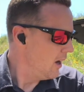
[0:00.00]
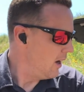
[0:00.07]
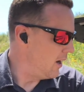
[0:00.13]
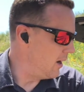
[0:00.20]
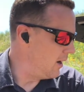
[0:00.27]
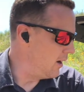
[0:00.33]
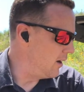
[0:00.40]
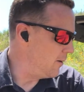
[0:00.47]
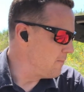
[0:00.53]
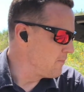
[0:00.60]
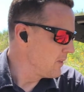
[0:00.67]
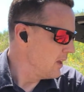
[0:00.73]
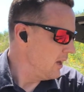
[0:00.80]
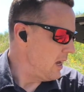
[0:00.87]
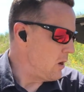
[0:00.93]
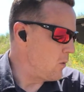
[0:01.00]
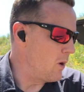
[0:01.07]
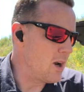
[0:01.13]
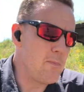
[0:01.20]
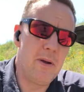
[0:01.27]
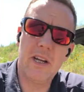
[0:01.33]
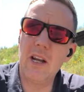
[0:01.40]
We
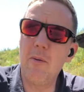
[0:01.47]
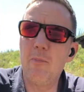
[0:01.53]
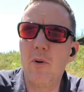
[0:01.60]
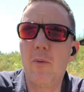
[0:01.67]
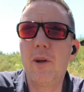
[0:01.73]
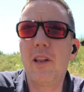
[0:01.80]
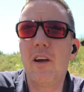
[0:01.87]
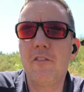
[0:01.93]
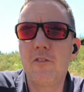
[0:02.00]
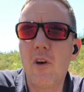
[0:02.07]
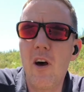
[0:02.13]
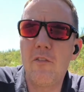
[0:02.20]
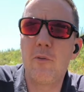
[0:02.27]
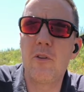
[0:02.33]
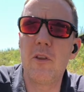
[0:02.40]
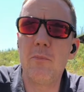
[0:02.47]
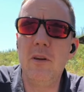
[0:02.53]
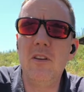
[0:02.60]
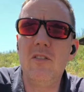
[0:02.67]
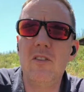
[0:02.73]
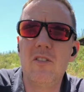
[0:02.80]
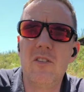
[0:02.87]
want to pick up where we left off with the
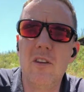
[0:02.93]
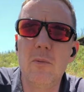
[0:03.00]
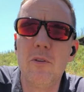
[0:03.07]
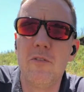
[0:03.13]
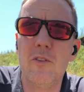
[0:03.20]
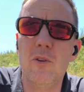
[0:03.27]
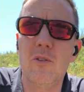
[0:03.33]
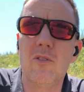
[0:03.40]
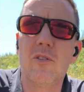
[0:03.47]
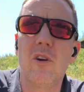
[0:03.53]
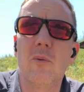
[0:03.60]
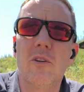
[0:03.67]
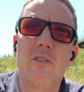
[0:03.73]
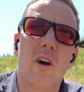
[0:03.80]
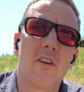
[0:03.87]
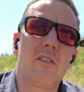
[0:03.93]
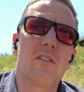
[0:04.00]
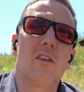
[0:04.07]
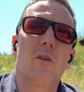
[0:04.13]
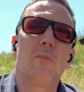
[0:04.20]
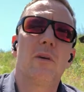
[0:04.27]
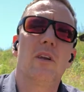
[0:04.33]
PCC reviews. So we talked a
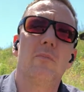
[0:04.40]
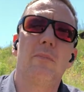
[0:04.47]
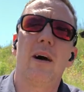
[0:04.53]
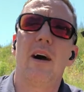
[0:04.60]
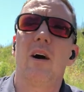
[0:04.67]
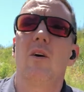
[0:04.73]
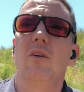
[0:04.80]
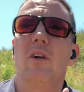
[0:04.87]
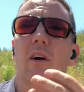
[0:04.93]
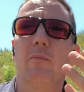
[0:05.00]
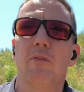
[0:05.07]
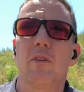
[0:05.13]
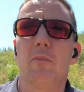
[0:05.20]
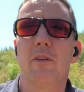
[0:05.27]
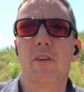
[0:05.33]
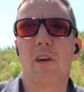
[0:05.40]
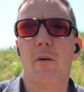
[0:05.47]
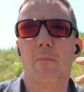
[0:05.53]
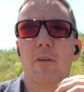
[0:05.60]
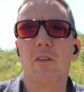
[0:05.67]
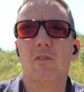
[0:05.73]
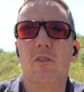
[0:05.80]
little bit about some of the
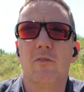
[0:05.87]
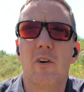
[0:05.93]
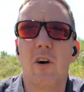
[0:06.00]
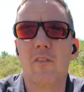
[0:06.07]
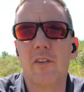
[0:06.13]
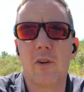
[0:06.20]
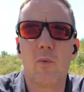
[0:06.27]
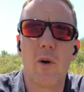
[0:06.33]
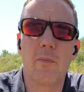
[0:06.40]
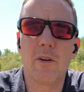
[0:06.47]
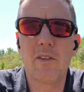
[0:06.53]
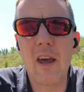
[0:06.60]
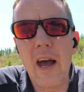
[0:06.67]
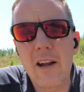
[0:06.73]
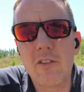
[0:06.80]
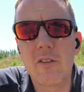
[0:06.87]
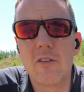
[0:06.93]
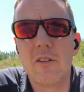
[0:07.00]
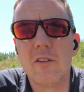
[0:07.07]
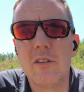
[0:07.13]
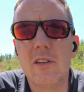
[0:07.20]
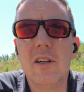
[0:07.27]
companies involved, like Weber
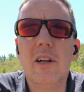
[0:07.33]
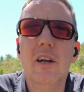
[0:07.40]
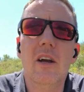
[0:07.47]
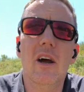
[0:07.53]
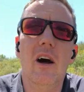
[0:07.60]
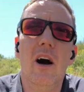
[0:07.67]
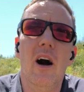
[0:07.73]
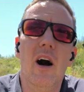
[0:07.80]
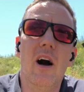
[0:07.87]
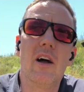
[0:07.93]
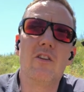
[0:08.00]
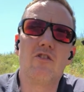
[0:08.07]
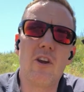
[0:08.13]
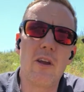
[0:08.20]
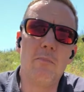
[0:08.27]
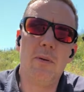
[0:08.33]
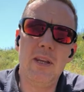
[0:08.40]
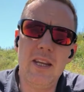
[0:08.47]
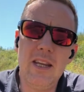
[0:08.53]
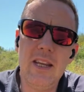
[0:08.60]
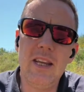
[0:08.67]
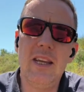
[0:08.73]
Tactical,
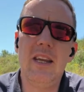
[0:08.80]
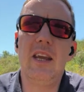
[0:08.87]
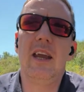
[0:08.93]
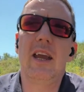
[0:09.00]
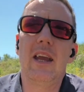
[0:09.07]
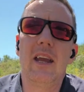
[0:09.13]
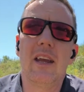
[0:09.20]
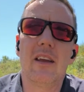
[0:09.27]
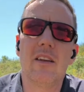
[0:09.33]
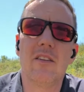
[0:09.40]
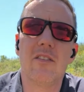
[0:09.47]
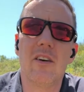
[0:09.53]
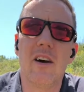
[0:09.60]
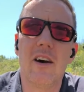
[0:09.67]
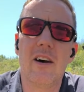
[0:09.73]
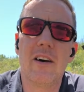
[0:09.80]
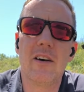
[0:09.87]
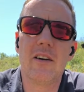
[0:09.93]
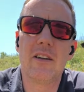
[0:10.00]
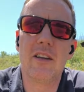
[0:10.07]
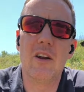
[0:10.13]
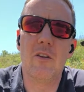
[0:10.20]
JP, and
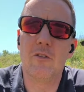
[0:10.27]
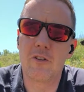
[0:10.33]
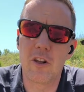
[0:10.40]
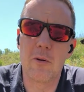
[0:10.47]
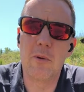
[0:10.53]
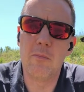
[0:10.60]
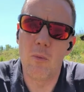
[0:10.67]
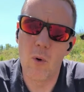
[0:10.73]
there's going to be